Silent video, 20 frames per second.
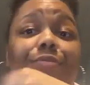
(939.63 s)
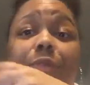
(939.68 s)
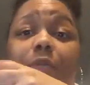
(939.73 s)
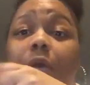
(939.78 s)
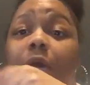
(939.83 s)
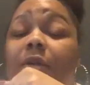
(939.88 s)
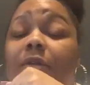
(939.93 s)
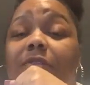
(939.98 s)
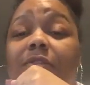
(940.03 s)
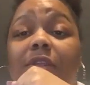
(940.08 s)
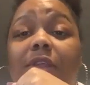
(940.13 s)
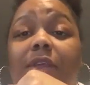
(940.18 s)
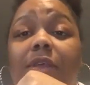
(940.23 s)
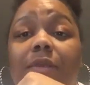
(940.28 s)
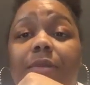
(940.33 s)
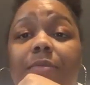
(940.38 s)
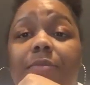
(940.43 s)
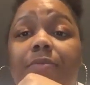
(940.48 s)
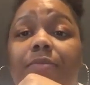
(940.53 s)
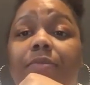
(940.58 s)
honestly,
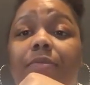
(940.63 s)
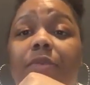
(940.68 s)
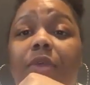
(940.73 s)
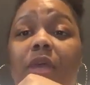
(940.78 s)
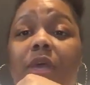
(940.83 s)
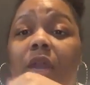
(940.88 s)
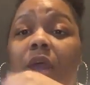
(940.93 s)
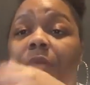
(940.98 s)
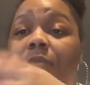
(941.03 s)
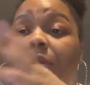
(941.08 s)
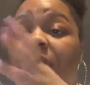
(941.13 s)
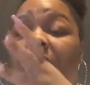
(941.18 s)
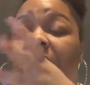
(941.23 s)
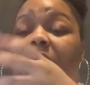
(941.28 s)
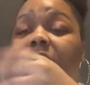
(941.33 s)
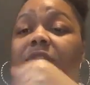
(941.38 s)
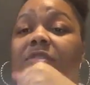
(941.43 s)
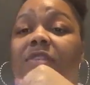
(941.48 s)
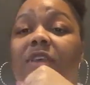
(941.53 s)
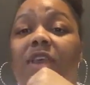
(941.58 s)
and I would have
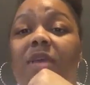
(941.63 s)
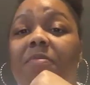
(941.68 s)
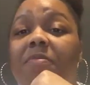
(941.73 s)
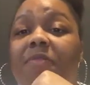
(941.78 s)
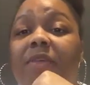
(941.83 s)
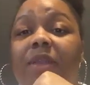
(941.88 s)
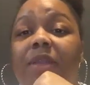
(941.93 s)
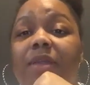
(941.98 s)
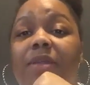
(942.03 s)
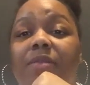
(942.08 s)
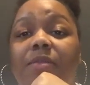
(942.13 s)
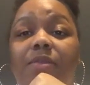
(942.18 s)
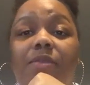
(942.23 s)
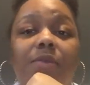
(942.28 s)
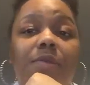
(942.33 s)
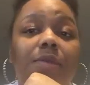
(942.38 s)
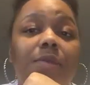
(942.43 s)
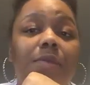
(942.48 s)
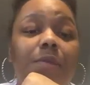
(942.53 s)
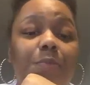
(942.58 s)
had the same feelings.
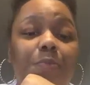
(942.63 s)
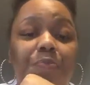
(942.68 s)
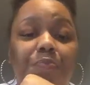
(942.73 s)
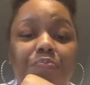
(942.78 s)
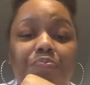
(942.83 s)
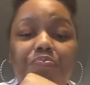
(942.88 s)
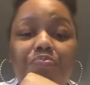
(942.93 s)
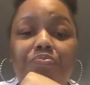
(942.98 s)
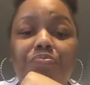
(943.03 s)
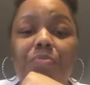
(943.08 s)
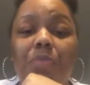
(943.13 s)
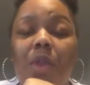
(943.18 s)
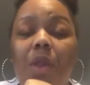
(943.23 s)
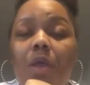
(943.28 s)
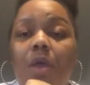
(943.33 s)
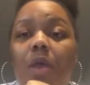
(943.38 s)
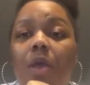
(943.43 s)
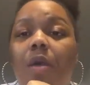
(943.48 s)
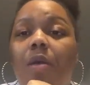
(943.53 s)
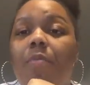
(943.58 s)

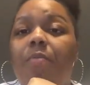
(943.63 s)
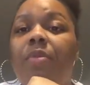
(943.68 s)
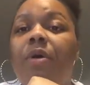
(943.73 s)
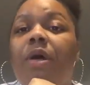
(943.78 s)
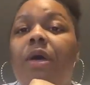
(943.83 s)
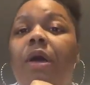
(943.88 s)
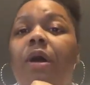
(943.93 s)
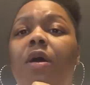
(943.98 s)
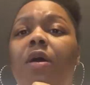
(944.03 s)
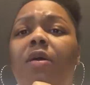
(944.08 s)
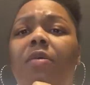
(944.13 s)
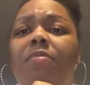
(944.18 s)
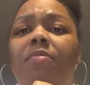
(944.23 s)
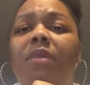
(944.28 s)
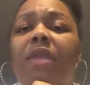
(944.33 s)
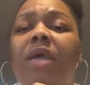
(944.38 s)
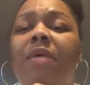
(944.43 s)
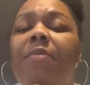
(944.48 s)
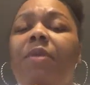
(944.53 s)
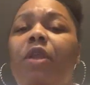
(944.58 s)
But
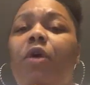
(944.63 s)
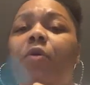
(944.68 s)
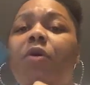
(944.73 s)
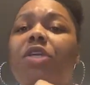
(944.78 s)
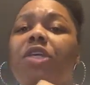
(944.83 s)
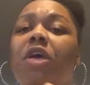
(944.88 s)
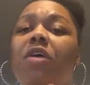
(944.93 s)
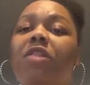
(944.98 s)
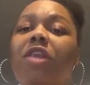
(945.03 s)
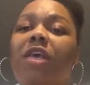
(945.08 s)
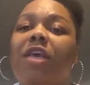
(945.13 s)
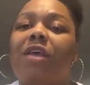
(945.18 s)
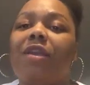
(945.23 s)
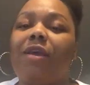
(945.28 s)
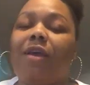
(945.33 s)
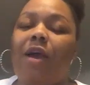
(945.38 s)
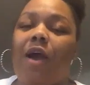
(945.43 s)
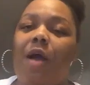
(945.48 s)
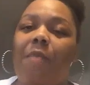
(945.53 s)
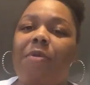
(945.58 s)
let me know what y'all think in
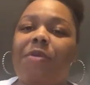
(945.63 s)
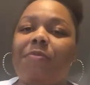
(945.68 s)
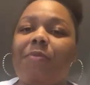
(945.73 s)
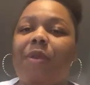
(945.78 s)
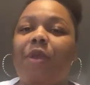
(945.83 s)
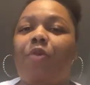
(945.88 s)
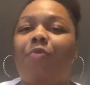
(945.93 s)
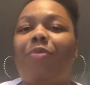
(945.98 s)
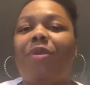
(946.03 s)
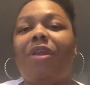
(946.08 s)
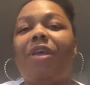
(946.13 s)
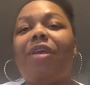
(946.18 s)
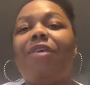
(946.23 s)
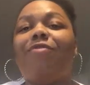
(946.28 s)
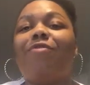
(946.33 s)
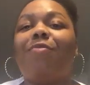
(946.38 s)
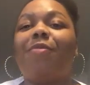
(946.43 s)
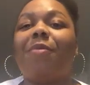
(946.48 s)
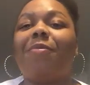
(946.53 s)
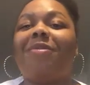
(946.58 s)
the comments below.
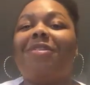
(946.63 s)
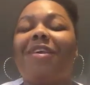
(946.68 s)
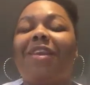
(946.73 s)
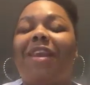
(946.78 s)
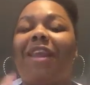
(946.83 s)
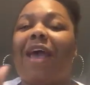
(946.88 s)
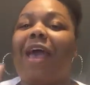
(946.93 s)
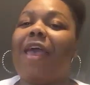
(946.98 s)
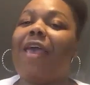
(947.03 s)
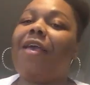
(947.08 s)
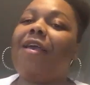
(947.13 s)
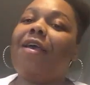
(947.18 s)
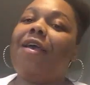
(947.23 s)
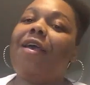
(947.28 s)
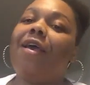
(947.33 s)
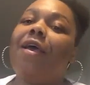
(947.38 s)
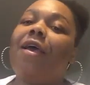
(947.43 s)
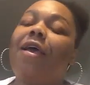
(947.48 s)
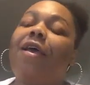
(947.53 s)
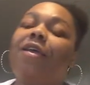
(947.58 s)
Please remember to like,
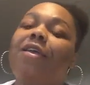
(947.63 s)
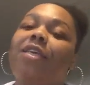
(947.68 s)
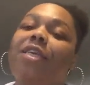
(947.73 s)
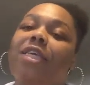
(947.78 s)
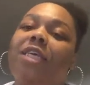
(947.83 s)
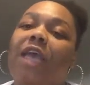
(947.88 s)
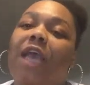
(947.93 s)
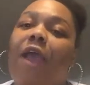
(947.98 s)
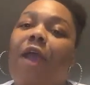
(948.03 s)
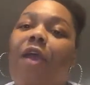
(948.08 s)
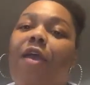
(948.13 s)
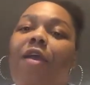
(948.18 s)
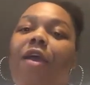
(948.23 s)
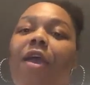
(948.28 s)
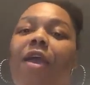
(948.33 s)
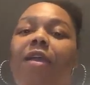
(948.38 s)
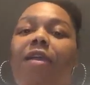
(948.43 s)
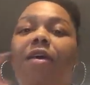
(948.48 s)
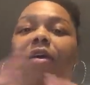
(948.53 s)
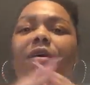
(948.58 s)
share,
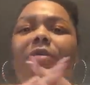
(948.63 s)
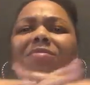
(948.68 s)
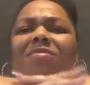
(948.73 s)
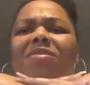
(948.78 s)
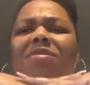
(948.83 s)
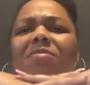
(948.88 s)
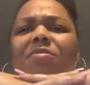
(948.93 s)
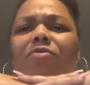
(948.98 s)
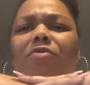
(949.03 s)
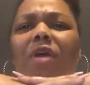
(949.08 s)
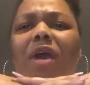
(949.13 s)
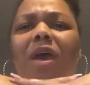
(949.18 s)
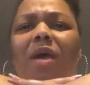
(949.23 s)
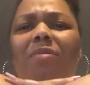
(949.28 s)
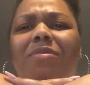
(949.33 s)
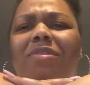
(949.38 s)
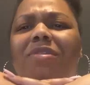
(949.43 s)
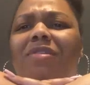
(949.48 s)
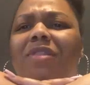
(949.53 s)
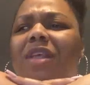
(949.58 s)
and
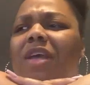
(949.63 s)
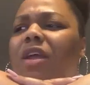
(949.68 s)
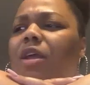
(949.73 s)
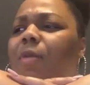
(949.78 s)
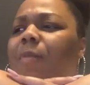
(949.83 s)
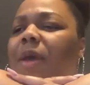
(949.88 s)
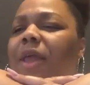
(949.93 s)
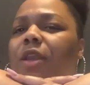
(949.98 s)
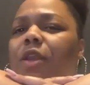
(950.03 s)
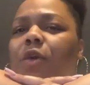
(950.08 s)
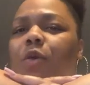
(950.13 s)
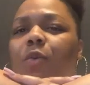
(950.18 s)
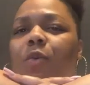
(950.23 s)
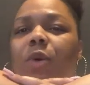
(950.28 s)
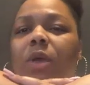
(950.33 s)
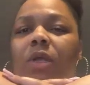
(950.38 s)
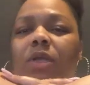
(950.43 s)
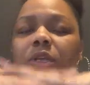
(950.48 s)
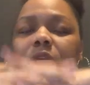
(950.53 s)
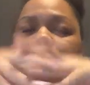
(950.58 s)
subscribe. Just let everybody know
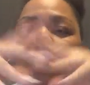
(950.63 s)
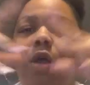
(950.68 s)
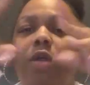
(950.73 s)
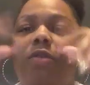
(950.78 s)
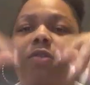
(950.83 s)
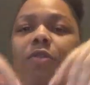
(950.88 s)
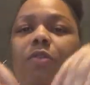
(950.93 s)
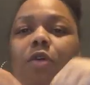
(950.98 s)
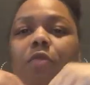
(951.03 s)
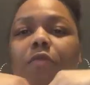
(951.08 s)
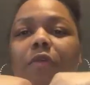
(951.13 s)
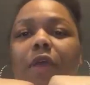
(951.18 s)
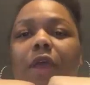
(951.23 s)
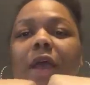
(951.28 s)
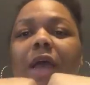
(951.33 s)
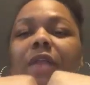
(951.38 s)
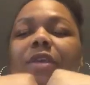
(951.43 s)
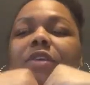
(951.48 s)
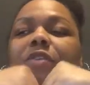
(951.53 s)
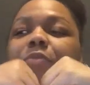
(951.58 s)
what your girl's doing over here.
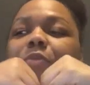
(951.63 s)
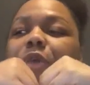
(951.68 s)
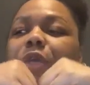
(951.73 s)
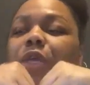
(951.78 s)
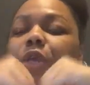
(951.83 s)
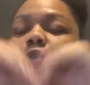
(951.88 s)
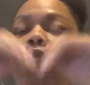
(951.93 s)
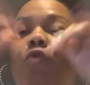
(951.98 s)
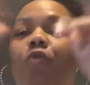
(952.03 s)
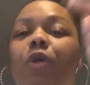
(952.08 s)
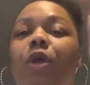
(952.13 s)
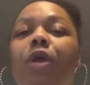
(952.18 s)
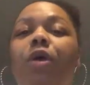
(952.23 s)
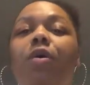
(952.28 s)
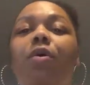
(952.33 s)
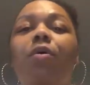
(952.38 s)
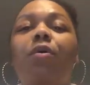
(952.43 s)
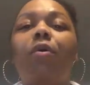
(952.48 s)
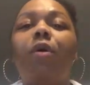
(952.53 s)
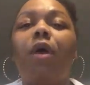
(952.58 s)
I just bring you
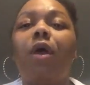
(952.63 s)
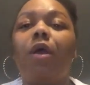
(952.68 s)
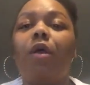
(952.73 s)
real